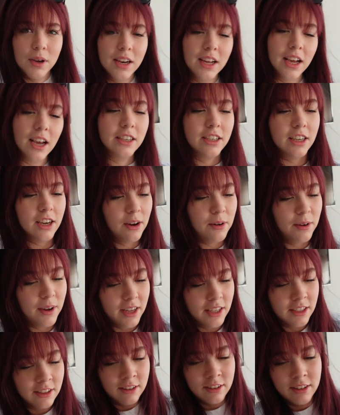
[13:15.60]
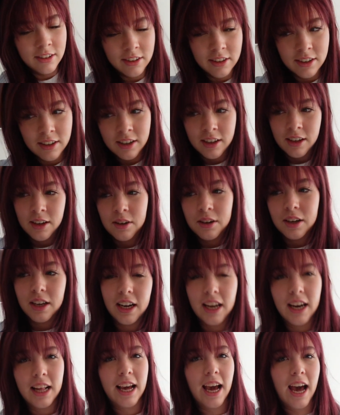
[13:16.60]
gonna get going. I'm gonna
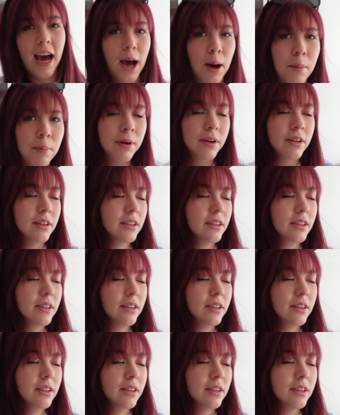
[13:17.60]
get a cab.